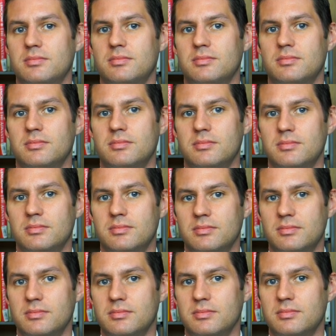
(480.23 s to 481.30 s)

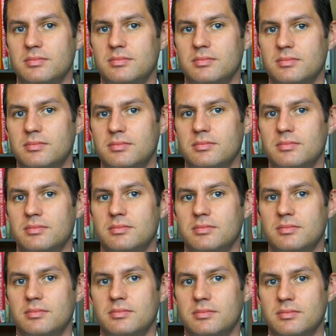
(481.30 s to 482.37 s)

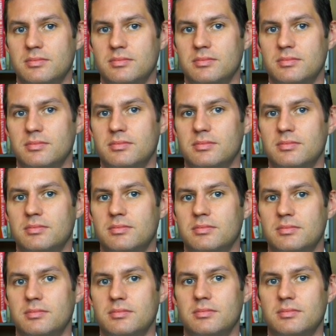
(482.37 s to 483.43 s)

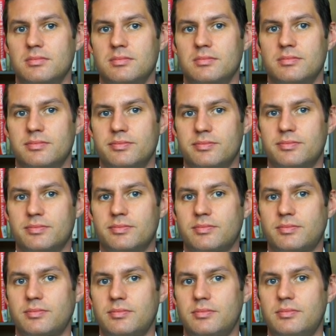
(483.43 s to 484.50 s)

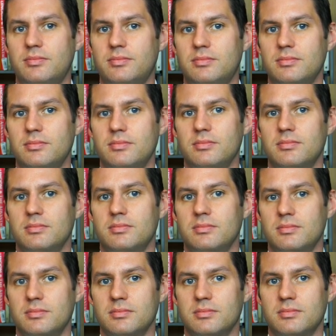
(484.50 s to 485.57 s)

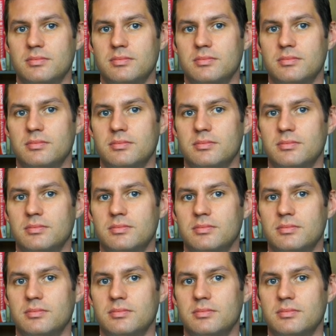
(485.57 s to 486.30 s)
[no speech]